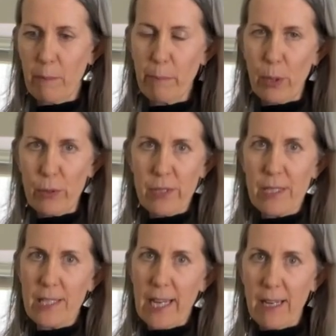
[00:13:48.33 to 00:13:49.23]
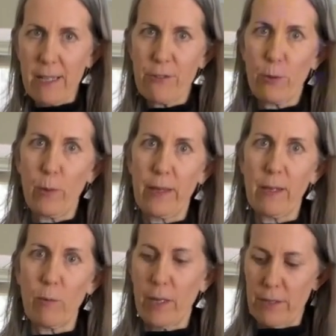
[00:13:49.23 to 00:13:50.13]
post date it to when they
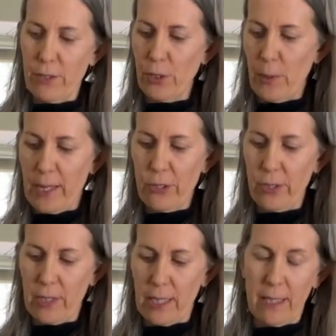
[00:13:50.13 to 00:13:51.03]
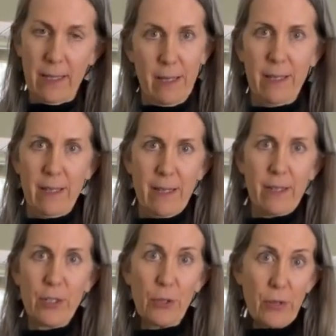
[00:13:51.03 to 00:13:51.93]
want to actually
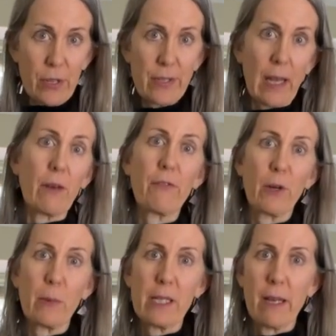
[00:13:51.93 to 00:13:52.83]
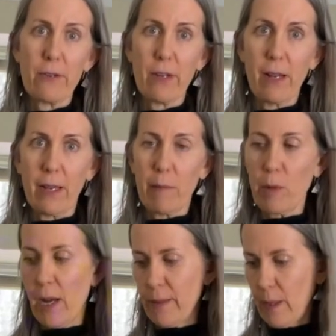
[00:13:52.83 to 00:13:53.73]
do their second fermentation. I am
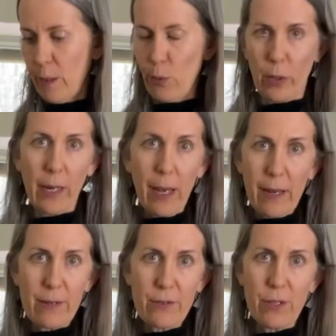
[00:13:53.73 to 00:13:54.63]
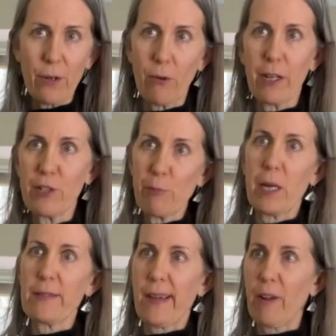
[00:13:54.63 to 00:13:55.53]
not that organized, so I do my
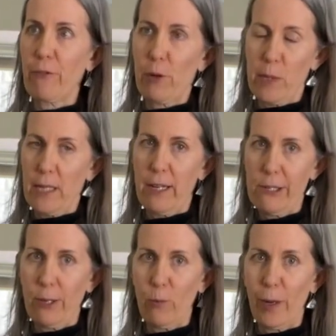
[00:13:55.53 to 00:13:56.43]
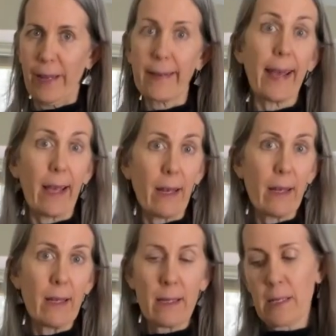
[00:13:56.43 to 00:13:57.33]
second fermentation when I can.
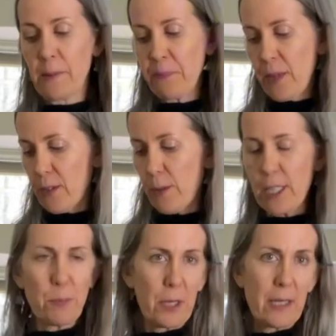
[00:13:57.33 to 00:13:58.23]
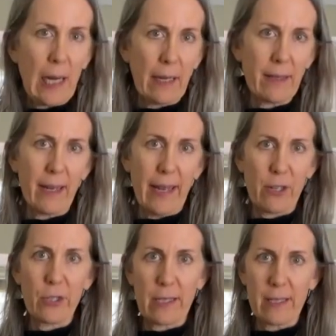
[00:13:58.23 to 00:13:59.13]
So I just put the date that I
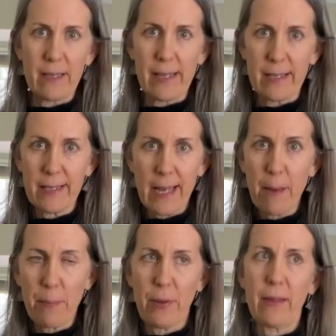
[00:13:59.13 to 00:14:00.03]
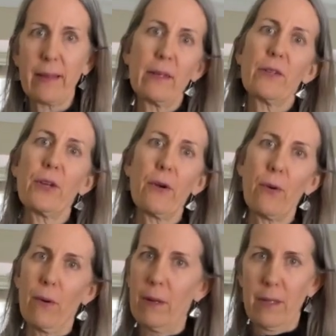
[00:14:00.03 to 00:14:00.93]
actually did this step, and then I'll
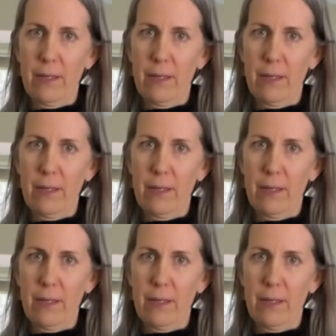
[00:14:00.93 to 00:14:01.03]
know,